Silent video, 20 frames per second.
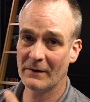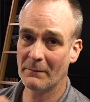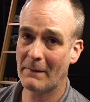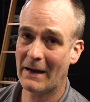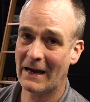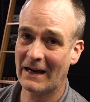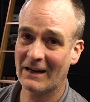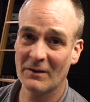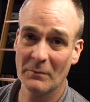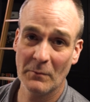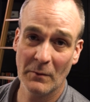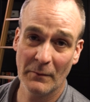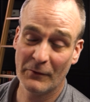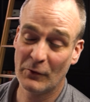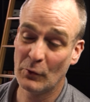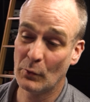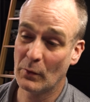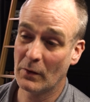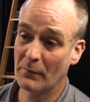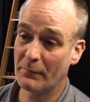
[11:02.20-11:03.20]
a maximum of
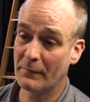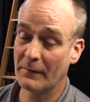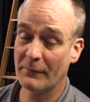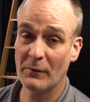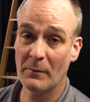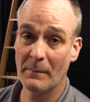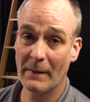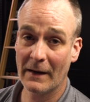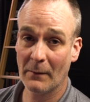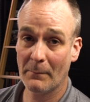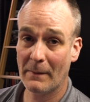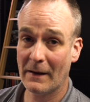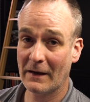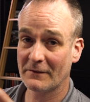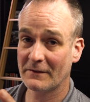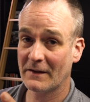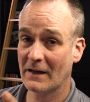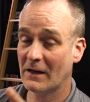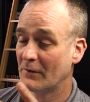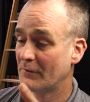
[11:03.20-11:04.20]
250
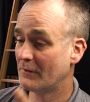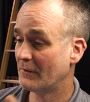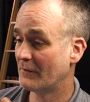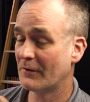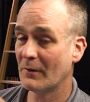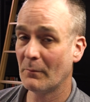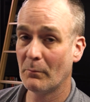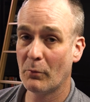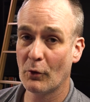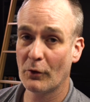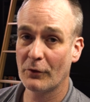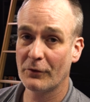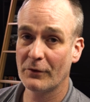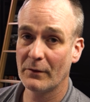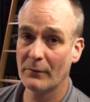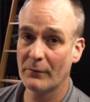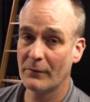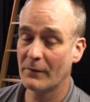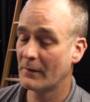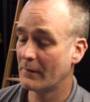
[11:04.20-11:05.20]
megapascals in some
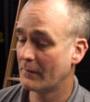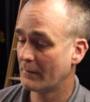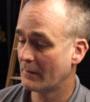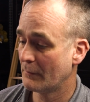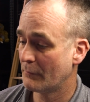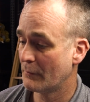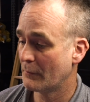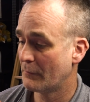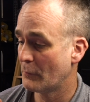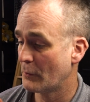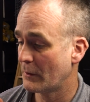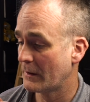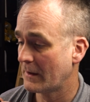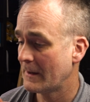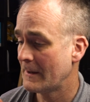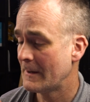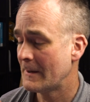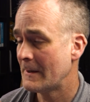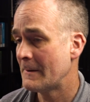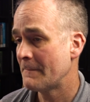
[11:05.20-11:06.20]
portion of the fork,
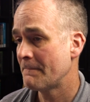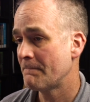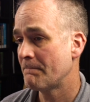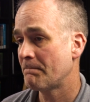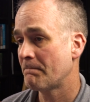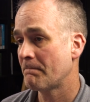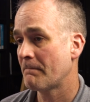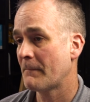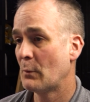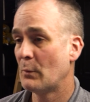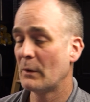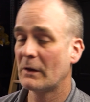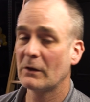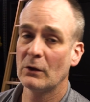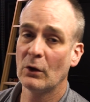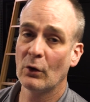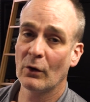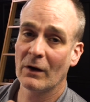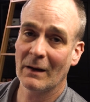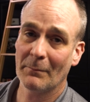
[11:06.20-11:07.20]
we
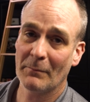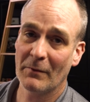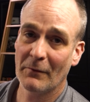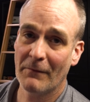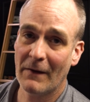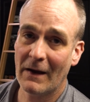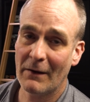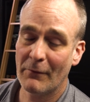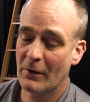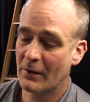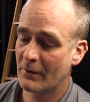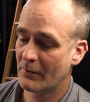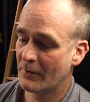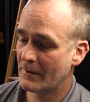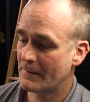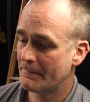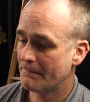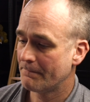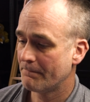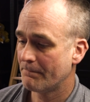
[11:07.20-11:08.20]
could load it up to
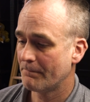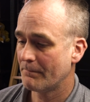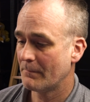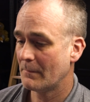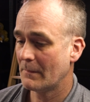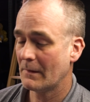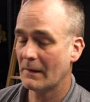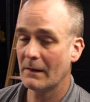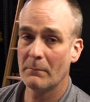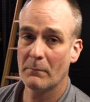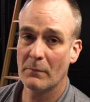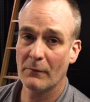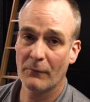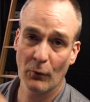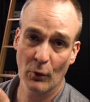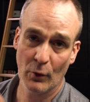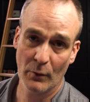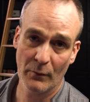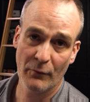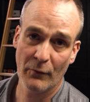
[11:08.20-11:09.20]
500
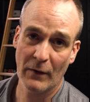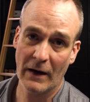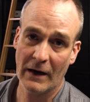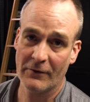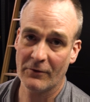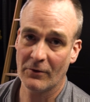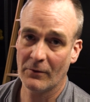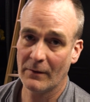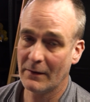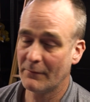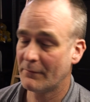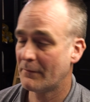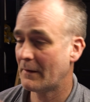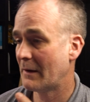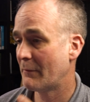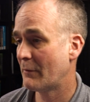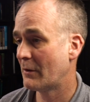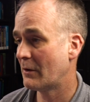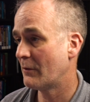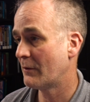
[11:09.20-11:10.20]
before it would fracture, right?
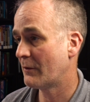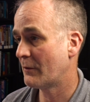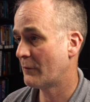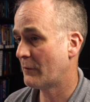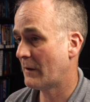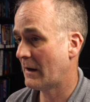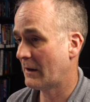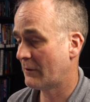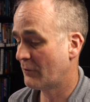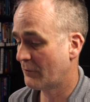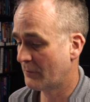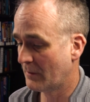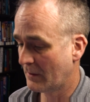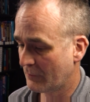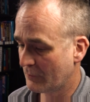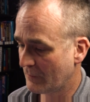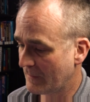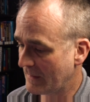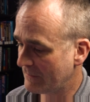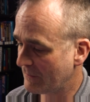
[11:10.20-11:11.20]
500 is the fracture
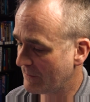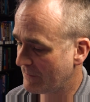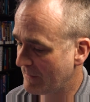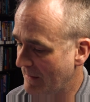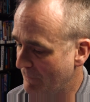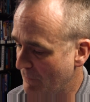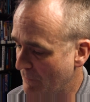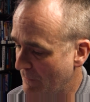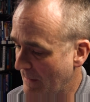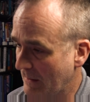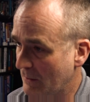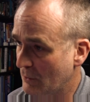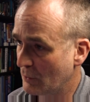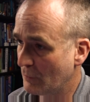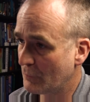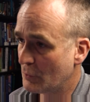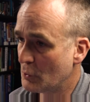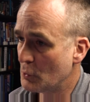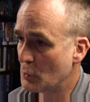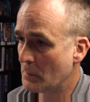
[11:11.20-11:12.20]
strength. So that's a safety factor
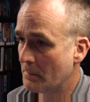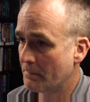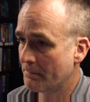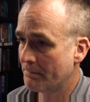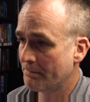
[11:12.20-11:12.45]
of 2.